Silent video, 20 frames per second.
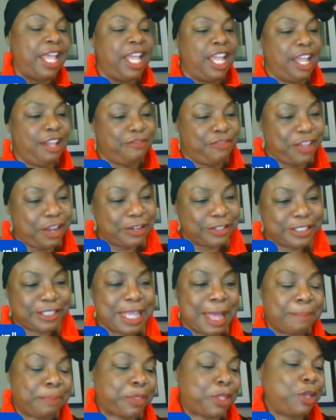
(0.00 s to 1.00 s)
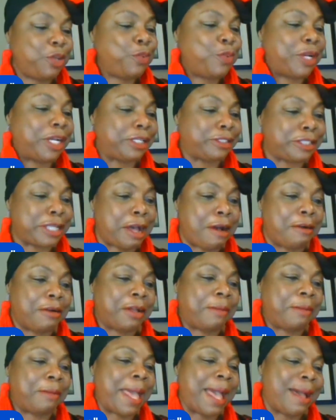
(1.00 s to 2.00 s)
If there's something you want to talk
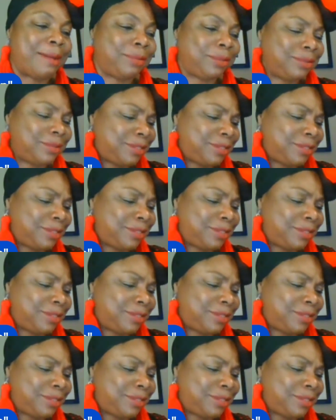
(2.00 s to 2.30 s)
about,